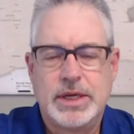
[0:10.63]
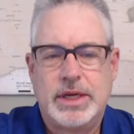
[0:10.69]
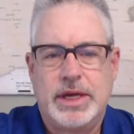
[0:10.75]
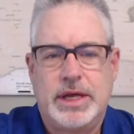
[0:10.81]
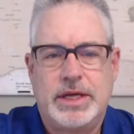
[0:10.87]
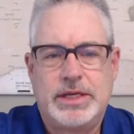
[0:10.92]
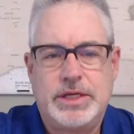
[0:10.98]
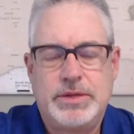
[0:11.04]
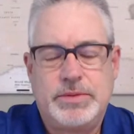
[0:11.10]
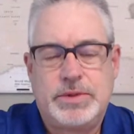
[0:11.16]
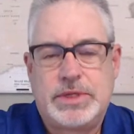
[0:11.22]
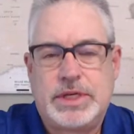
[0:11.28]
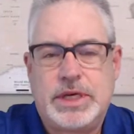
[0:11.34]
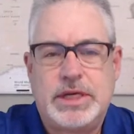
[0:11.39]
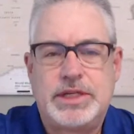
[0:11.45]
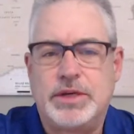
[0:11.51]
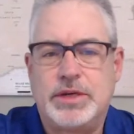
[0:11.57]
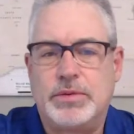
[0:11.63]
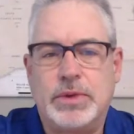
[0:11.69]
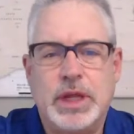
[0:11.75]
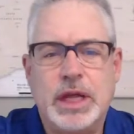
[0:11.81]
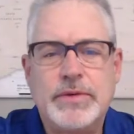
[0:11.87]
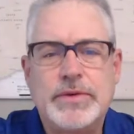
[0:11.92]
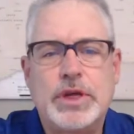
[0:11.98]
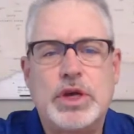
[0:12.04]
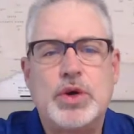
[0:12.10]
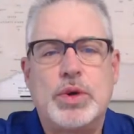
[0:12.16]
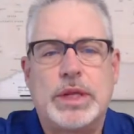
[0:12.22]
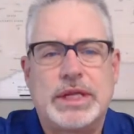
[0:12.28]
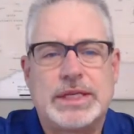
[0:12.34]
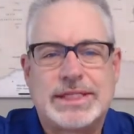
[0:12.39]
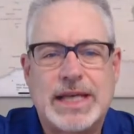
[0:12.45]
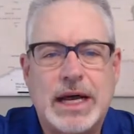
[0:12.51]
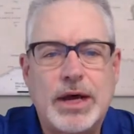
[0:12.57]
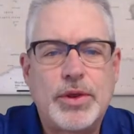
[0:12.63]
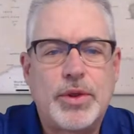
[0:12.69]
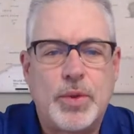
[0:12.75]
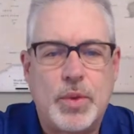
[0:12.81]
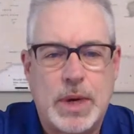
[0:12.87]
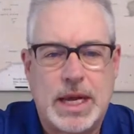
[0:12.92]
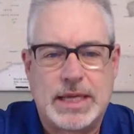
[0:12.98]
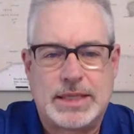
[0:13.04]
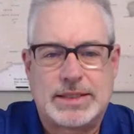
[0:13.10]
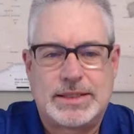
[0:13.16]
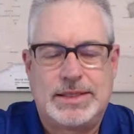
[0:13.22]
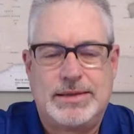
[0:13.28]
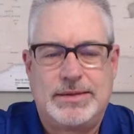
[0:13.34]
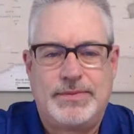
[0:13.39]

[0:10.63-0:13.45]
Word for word: and she was saying she would love to go to the Southwest,